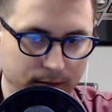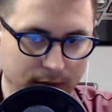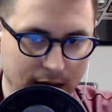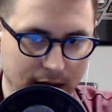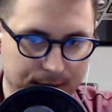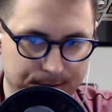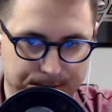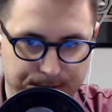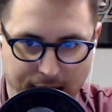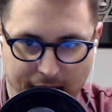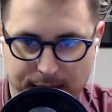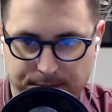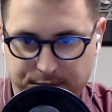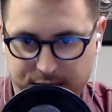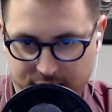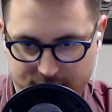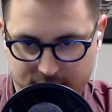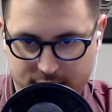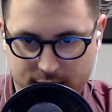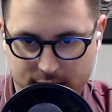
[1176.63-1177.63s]

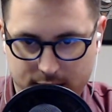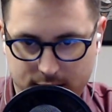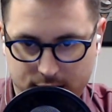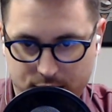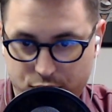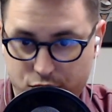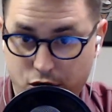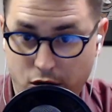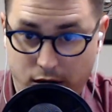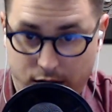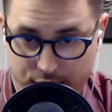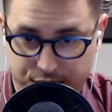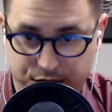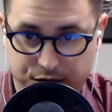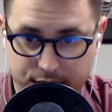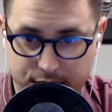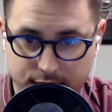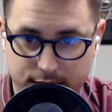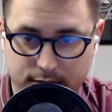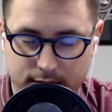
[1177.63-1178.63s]
Baptist
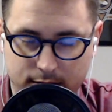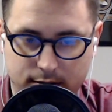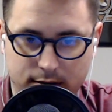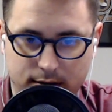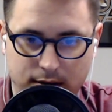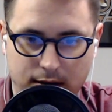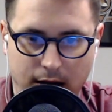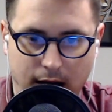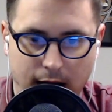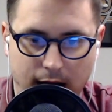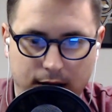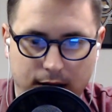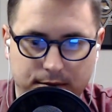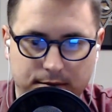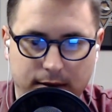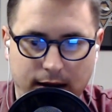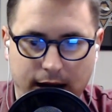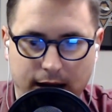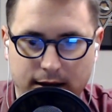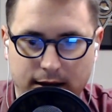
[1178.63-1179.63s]
church.
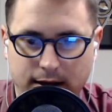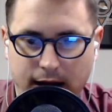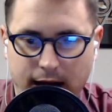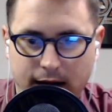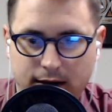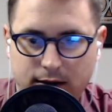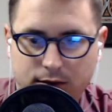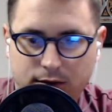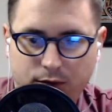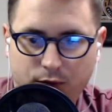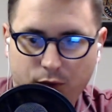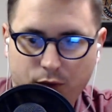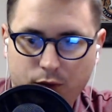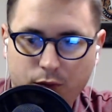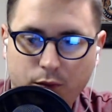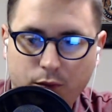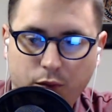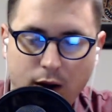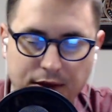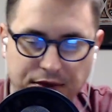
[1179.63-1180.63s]
Um, and and
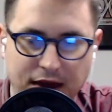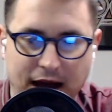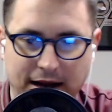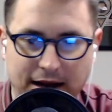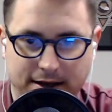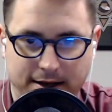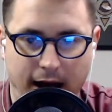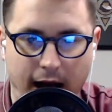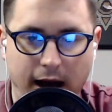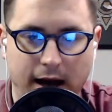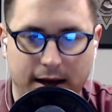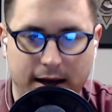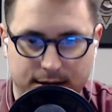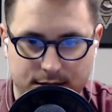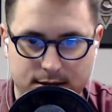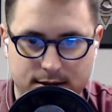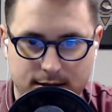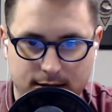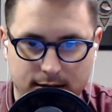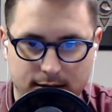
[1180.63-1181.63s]
what that
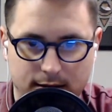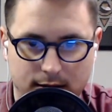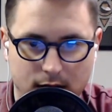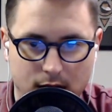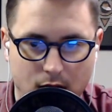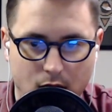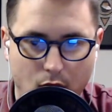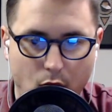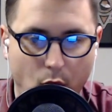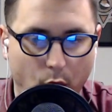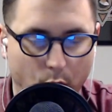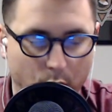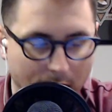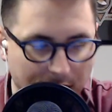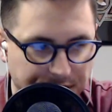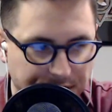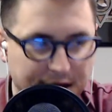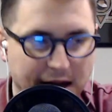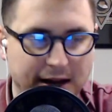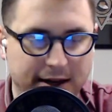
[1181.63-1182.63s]
does,
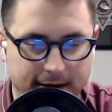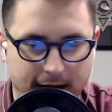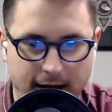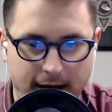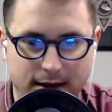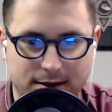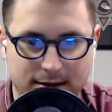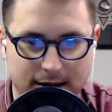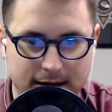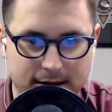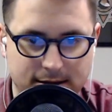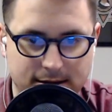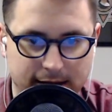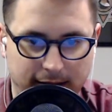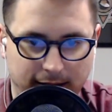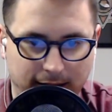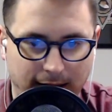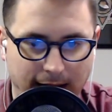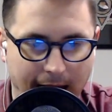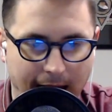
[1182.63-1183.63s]
what that does is it
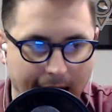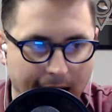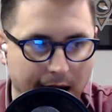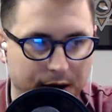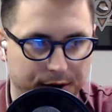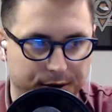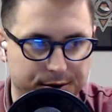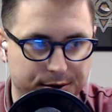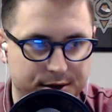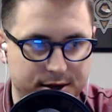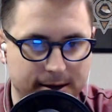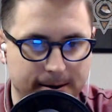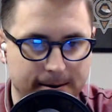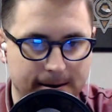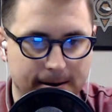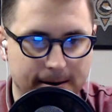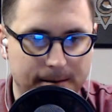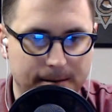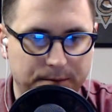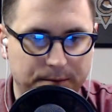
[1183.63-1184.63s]
allows
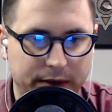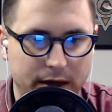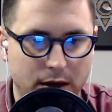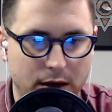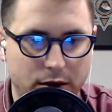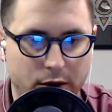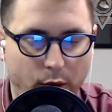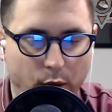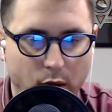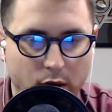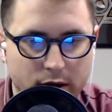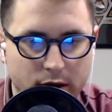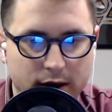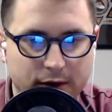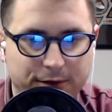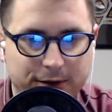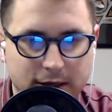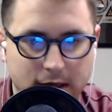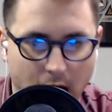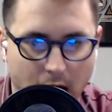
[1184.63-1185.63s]
the word
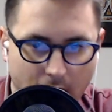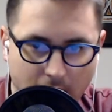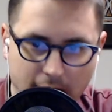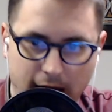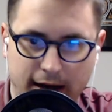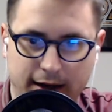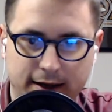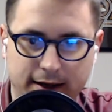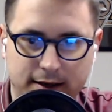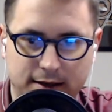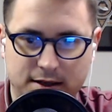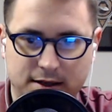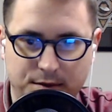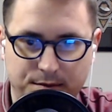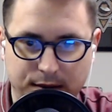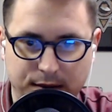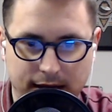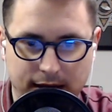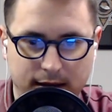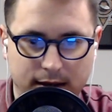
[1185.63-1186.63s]
of God to
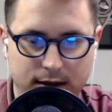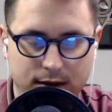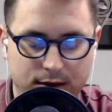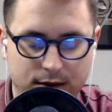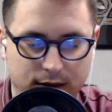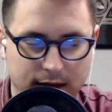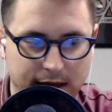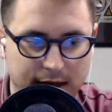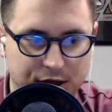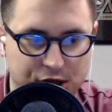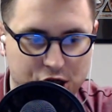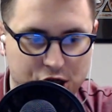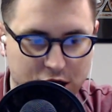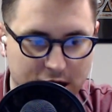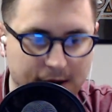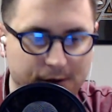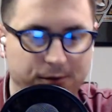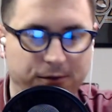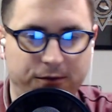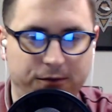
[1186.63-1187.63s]
be the
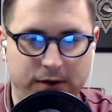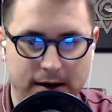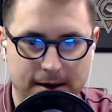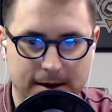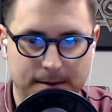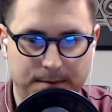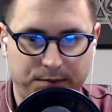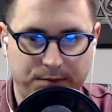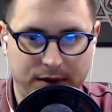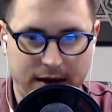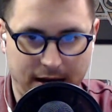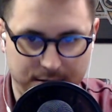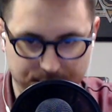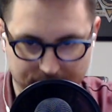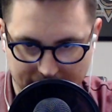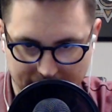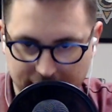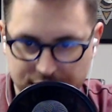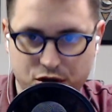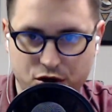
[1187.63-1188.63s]
chief
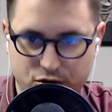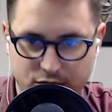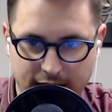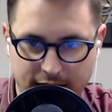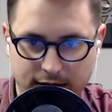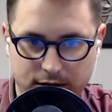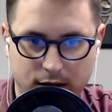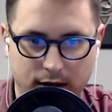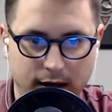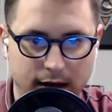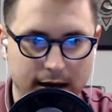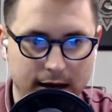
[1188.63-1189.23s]
administrator